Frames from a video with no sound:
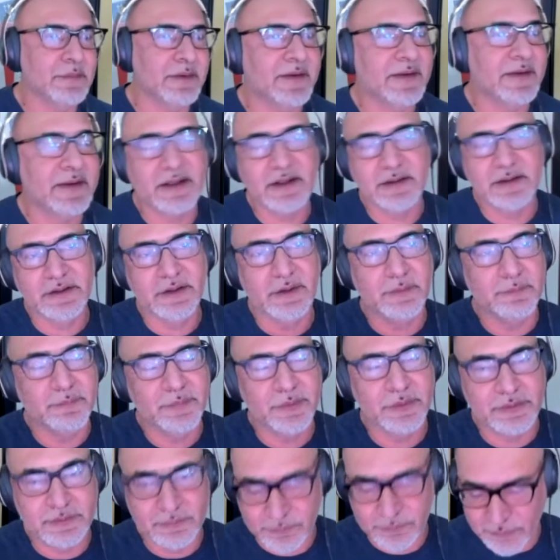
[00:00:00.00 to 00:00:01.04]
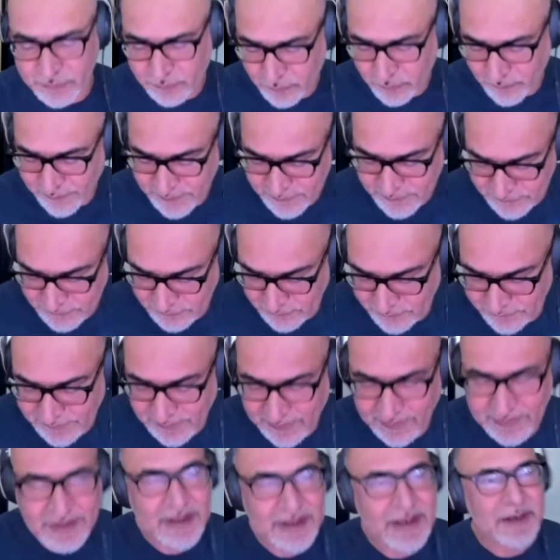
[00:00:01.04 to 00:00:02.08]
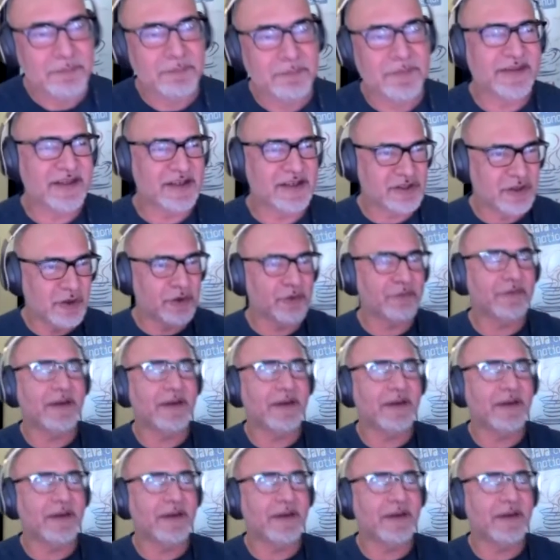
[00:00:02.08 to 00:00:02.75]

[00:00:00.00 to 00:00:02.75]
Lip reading: and they can put queries on that. But there's a lot of